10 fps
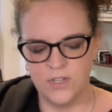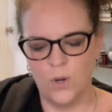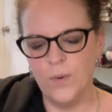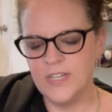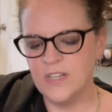
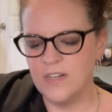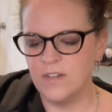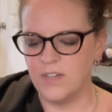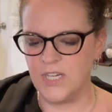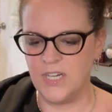always a
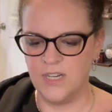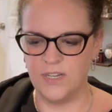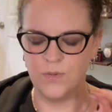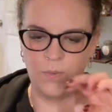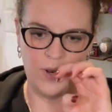little
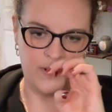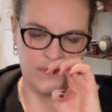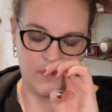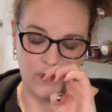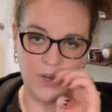tedious when
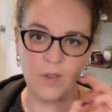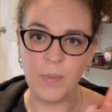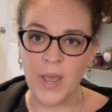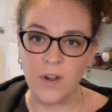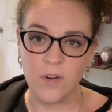you're doing a
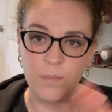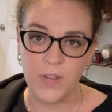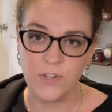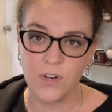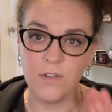pattern
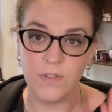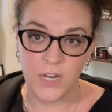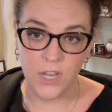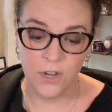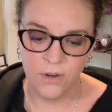based on a
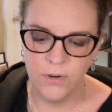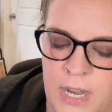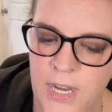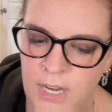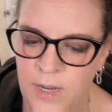video
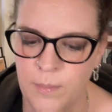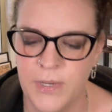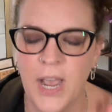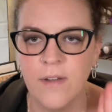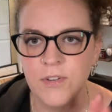
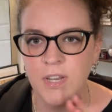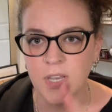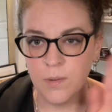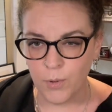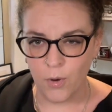to have to like
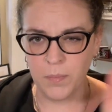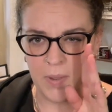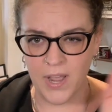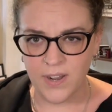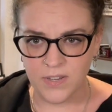keep going
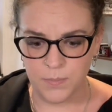back,